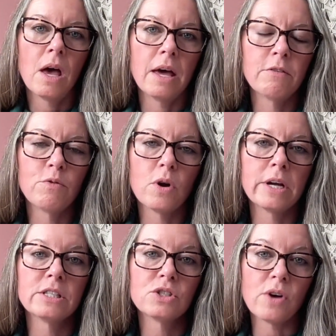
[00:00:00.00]
and for
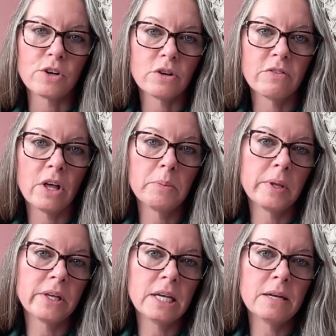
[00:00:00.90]
instructor
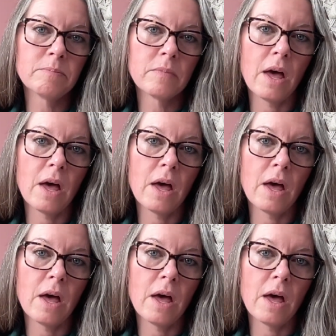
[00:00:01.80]
availability,